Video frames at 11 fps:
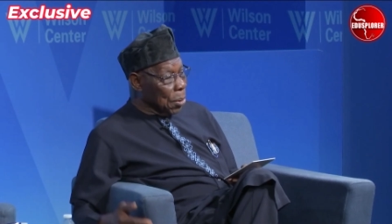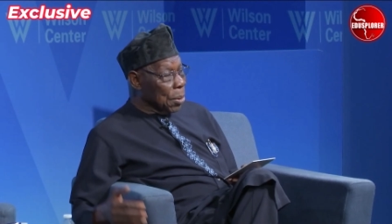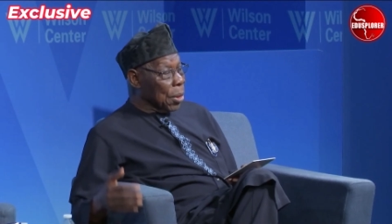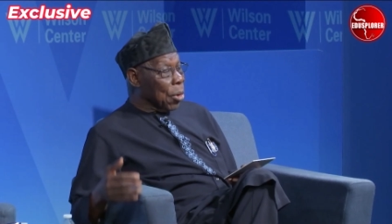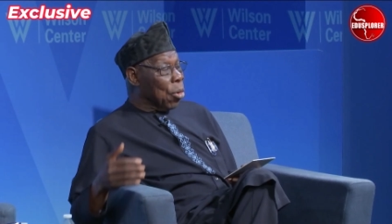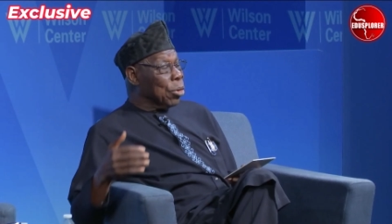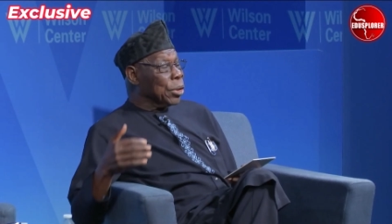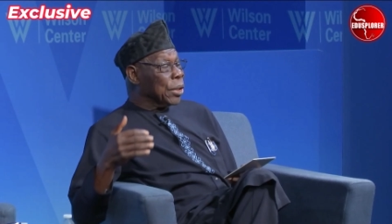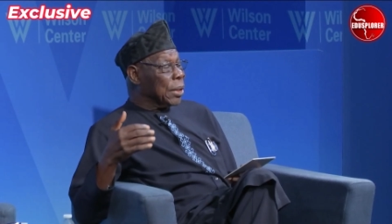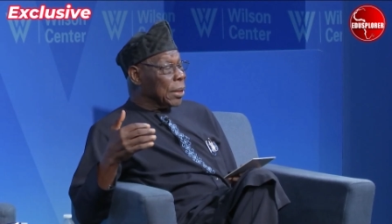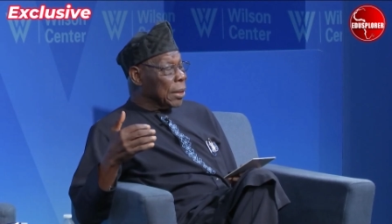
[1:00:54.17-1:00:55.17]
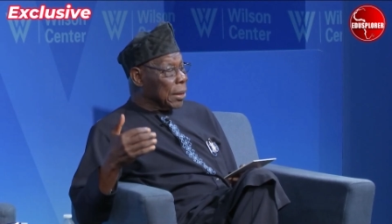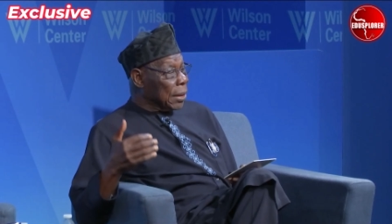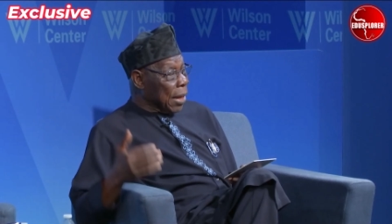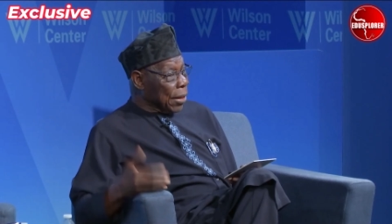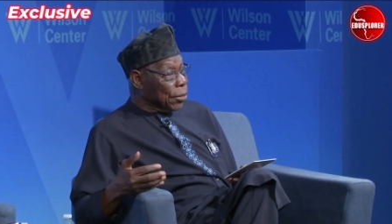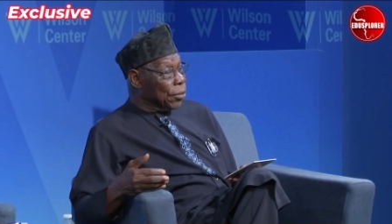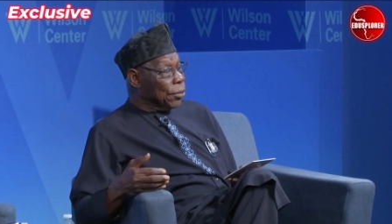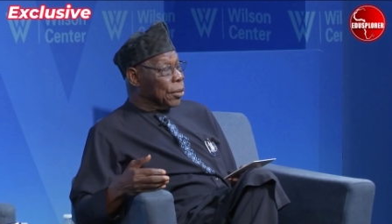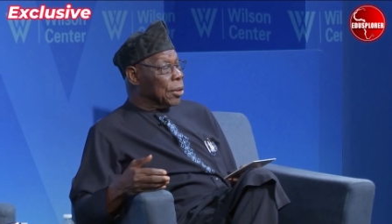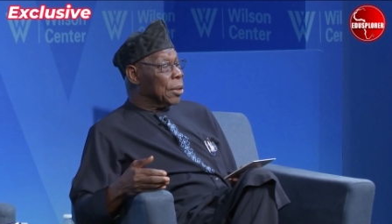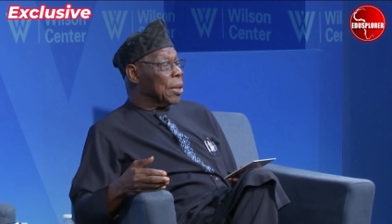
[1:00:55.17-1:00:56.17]
the
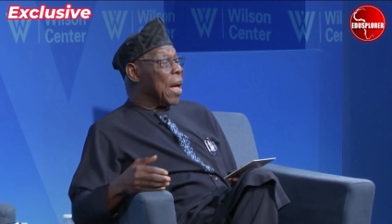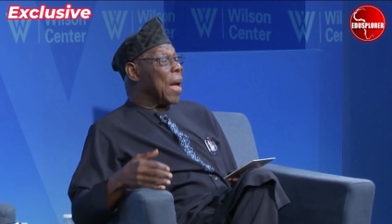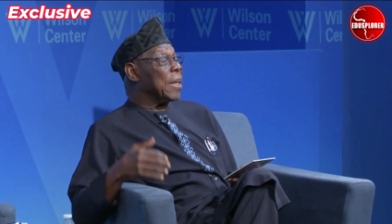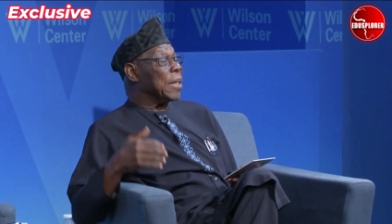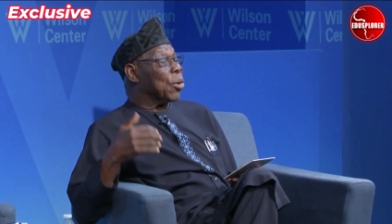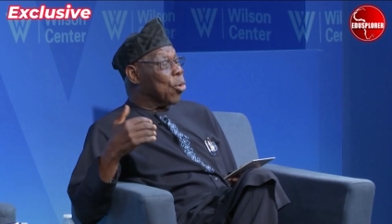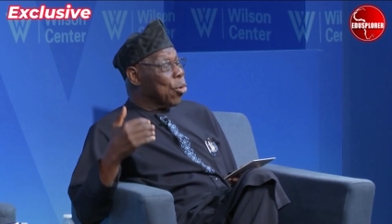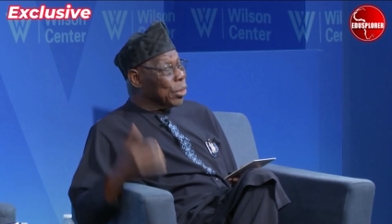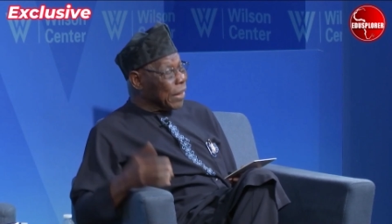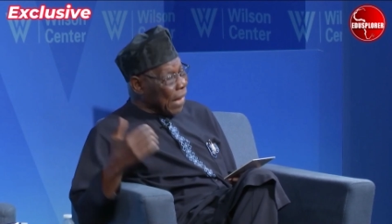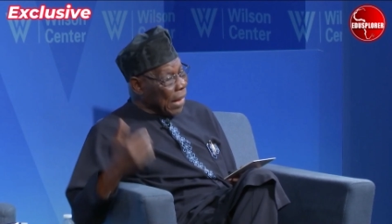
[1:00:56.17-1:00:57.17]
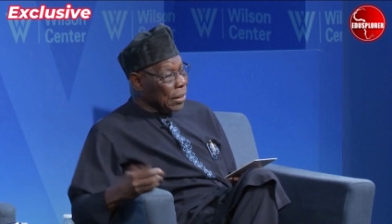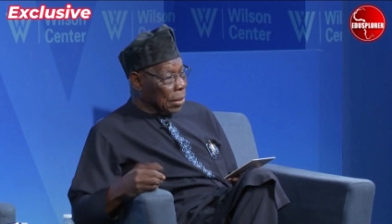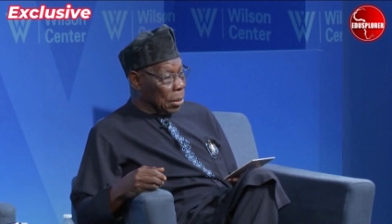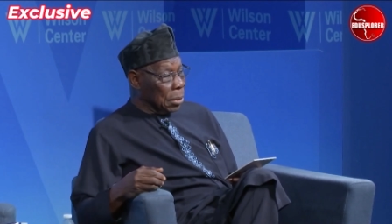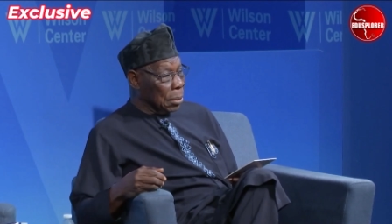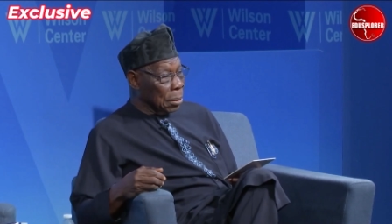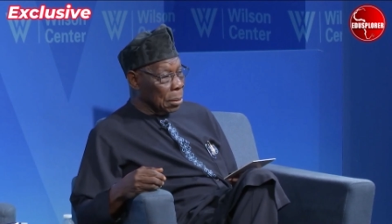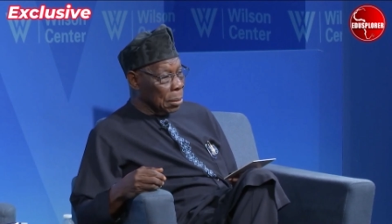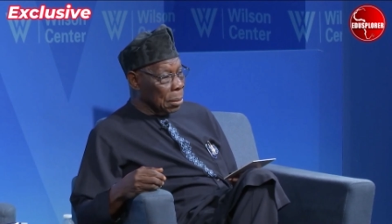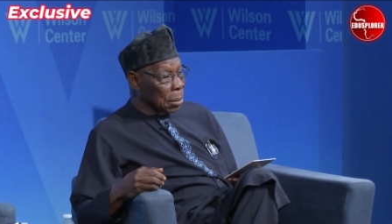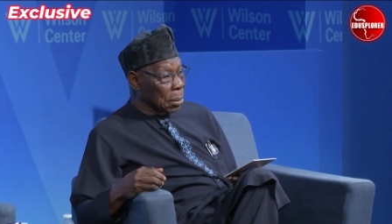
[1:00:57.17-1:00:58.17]
context and the content
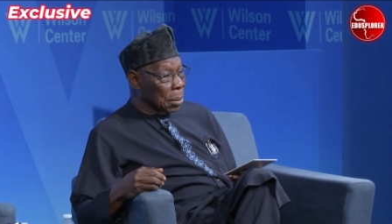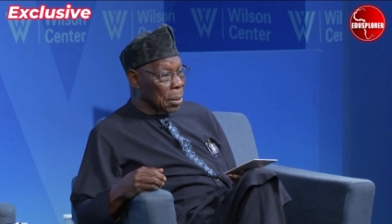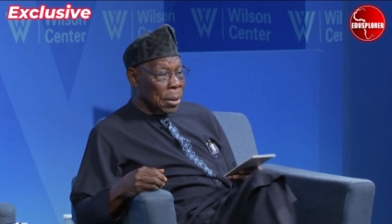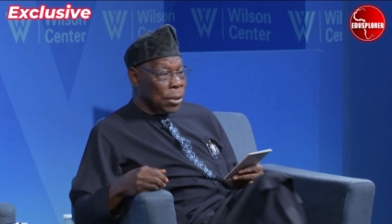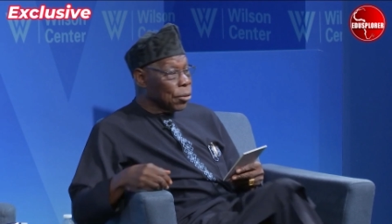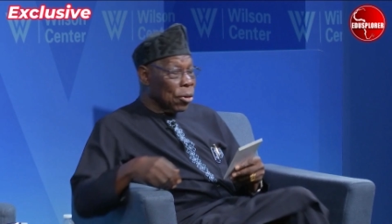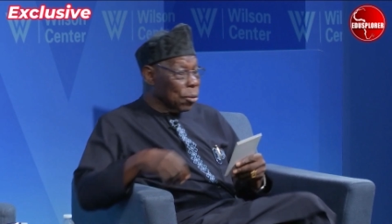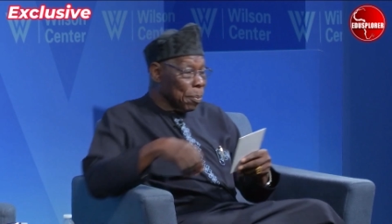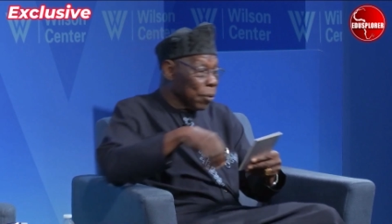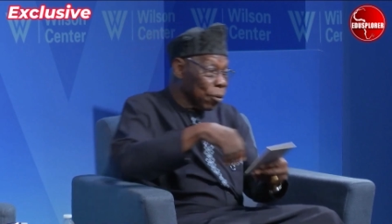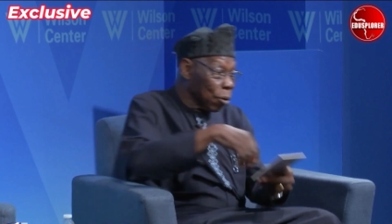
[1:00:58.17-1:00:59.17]
is not meant for